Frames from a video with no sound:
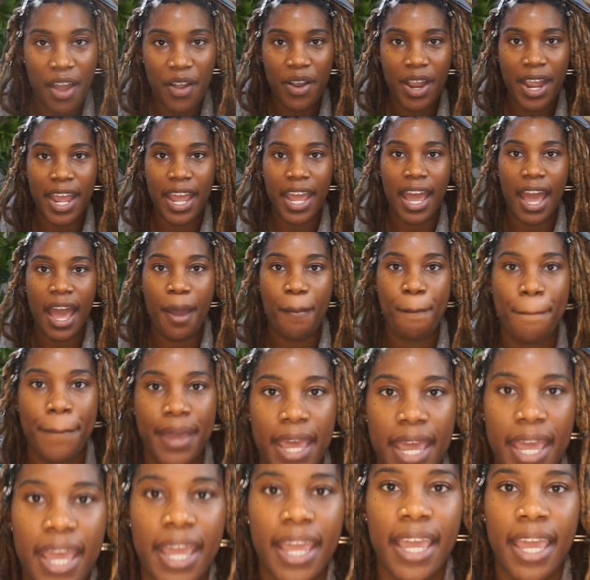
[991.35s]
right, I'm
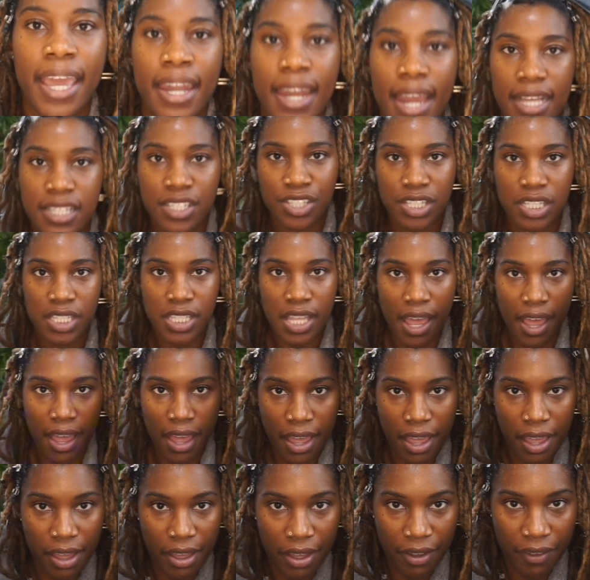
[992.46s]
back and I just
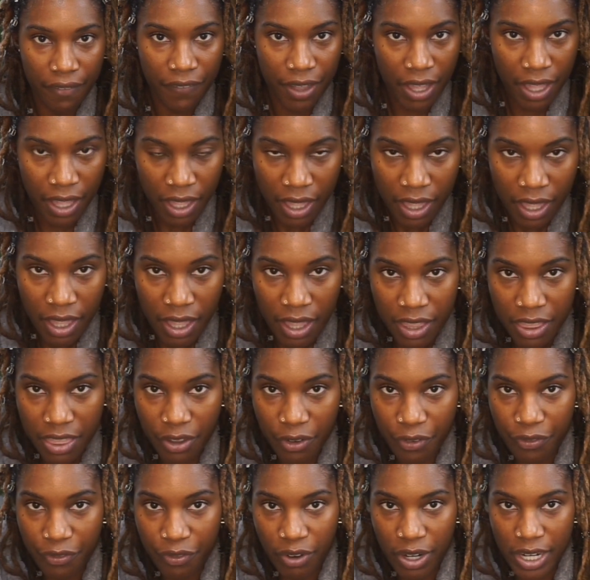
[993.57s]
have
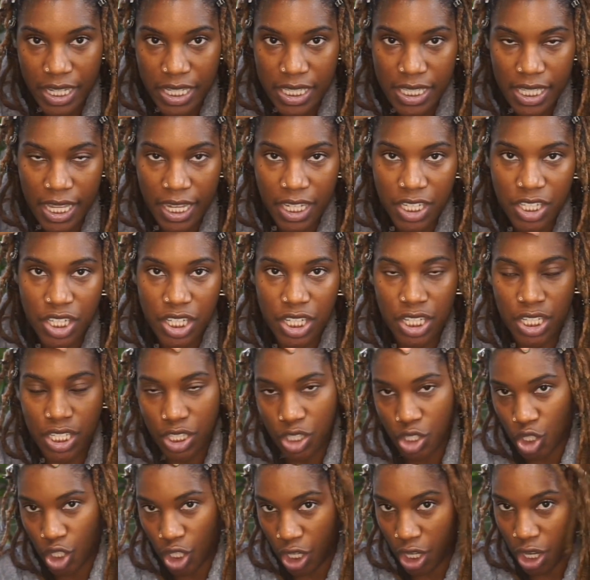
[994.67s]
the front section
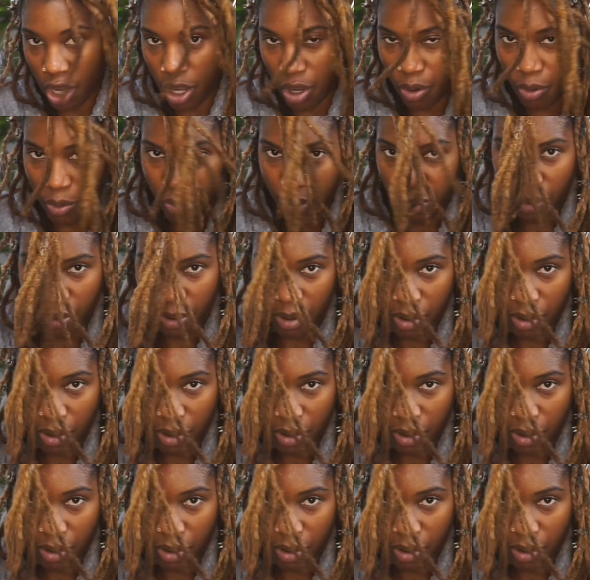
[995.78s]
to go.